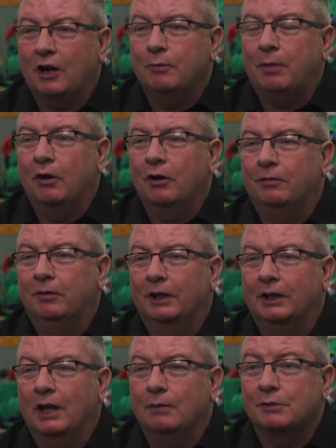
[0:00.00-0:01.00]
how powerful a
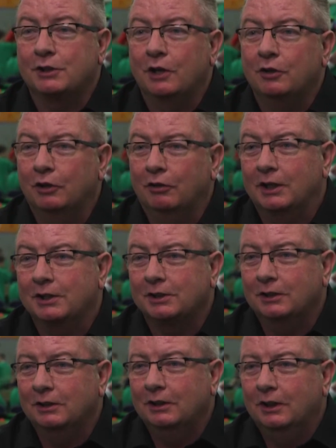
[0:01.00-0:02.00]
game snooker is.
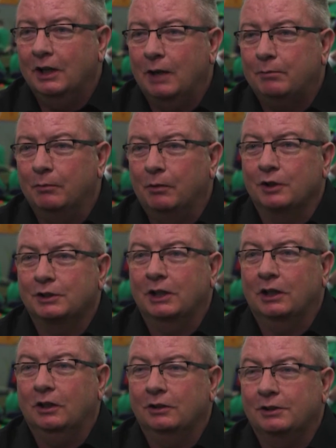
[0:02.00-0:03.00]
It promotes
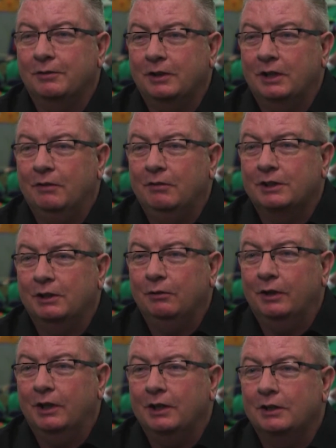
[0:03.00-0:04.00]
inclusivity
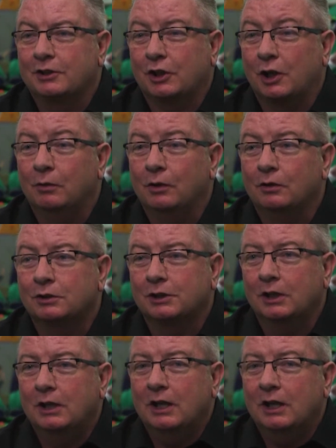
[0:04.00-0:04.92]
within schools,